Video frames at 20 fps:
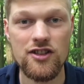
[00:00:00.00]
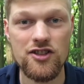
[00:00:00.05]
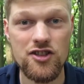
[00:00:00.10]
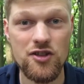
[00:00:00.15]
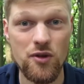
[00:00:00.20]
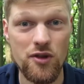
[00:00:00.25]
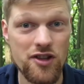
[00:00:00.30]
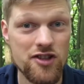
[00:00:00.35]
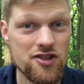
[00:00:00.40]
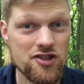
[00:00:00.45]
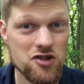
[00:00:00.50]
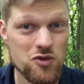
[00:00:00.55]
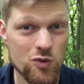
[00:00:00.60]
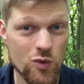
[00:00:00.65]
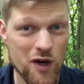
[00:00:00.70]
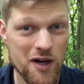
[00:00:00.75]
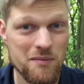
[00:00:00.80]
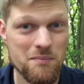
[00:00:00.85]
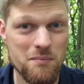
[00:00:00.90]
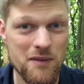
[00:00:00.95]
So this is
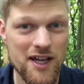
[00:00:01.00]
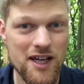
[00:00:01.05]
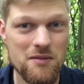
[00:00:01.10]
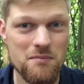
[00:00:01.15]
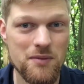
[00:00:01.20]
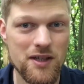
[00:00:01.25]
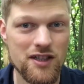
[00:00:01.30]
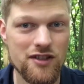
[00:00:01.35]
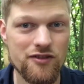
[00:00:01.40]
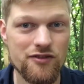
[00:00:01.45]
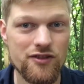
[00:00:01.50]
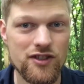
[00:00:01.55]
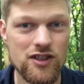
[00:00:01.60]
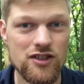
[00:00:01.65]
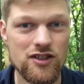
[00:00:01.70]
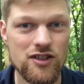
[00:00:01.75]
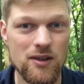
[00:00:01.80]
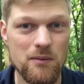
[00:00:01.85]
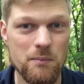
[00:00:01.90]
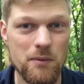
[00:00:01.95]
one main benefit,